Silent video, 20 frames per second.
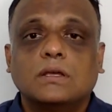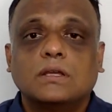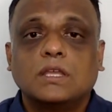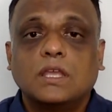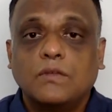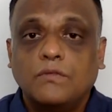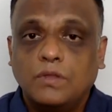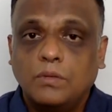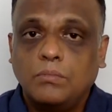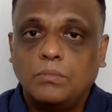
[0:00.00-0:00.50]

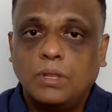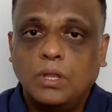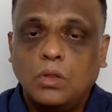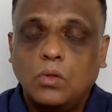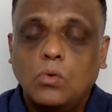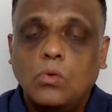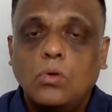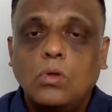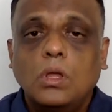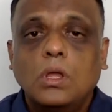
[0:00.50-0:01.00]
given
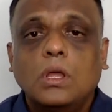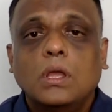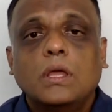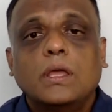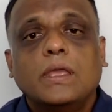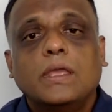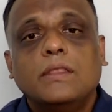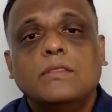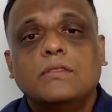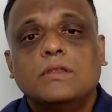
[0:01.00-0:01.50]
below
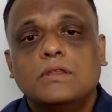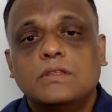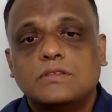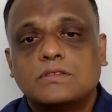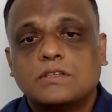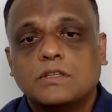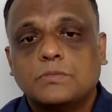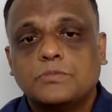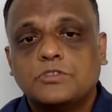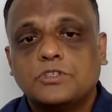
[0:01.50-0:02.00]
in the
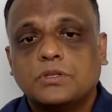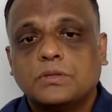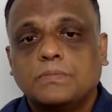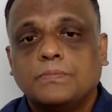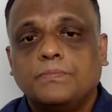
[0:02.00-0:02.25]
description.